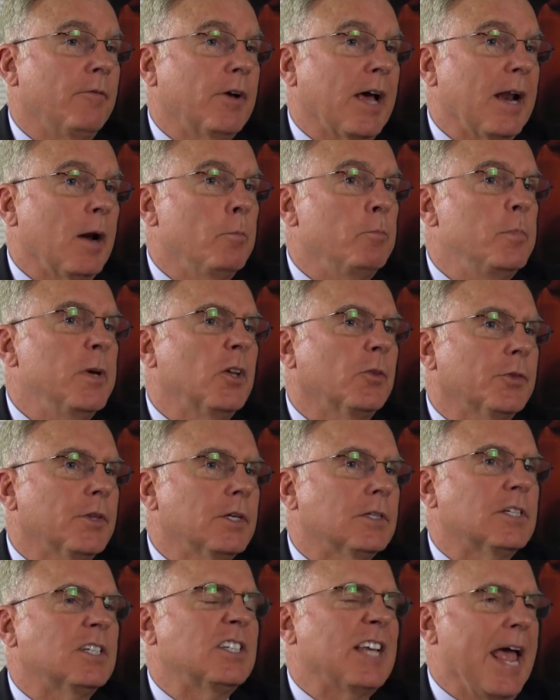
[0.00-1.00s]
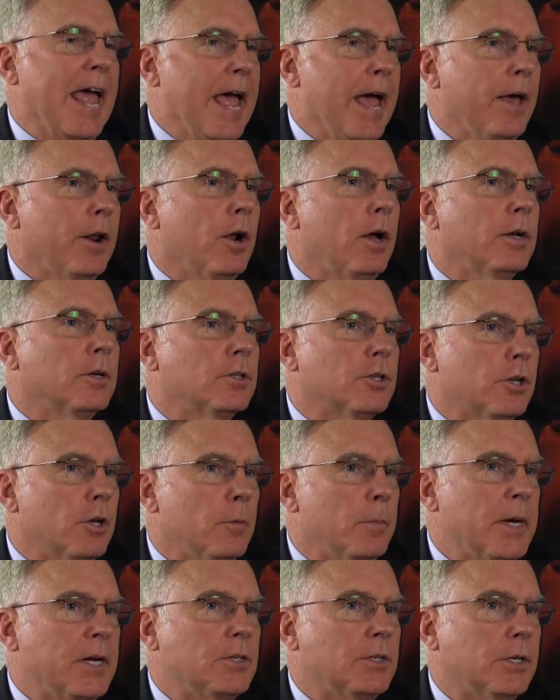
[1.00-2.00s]
have kind of built this as add-ons to
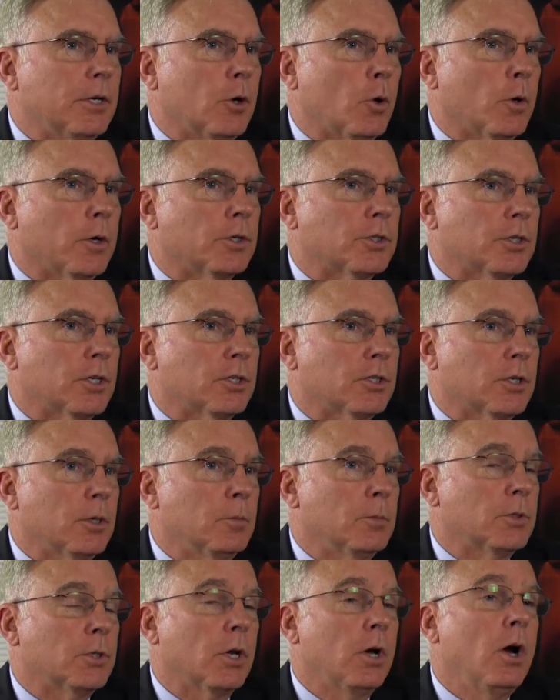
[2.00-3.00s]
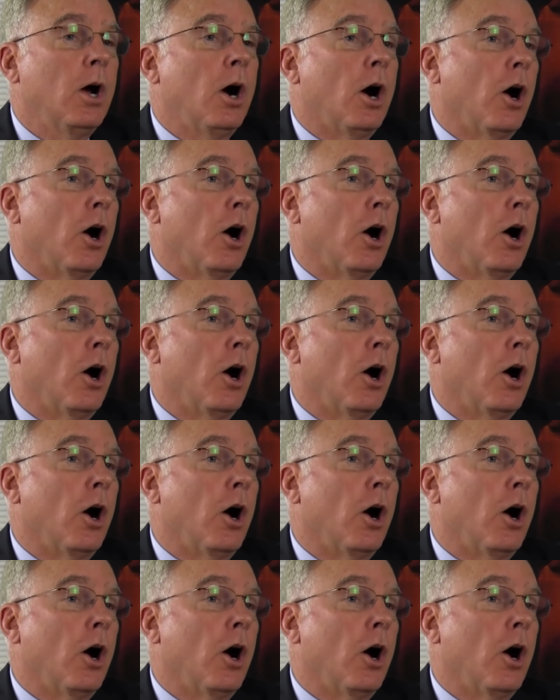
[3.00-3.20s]
their basic core systems.